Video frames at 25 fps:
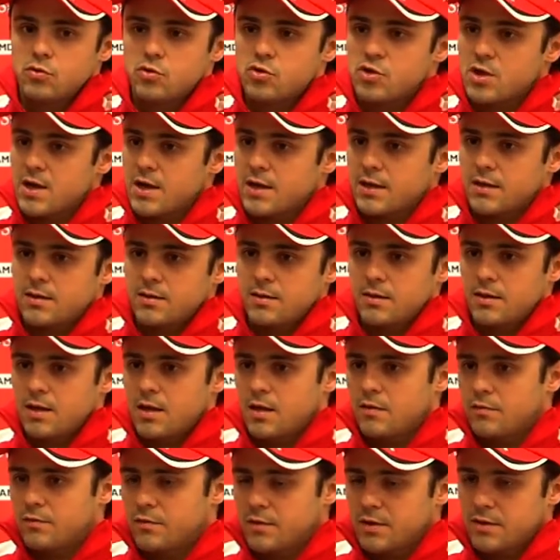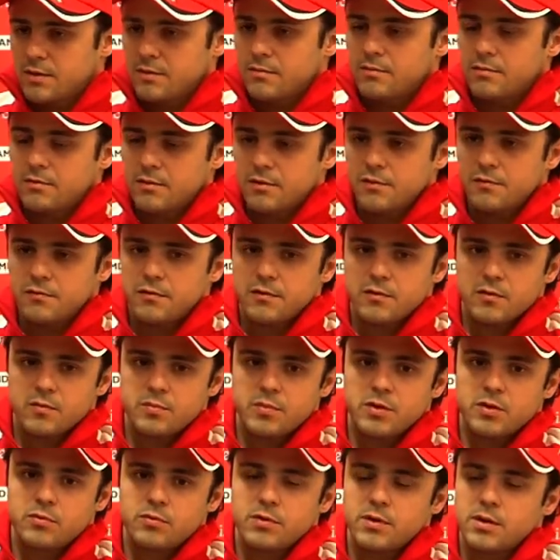check every difference
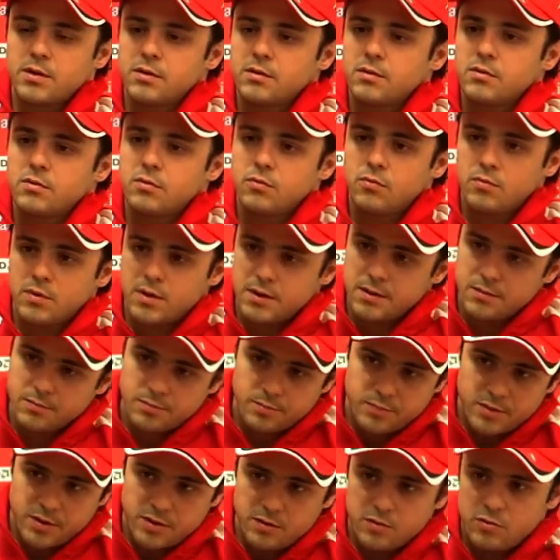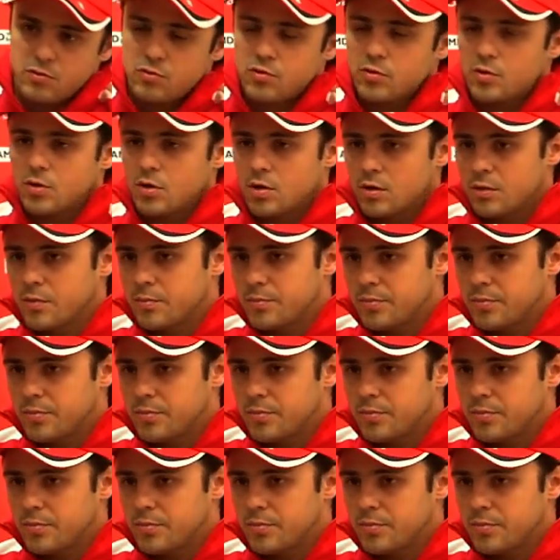between one piece to the other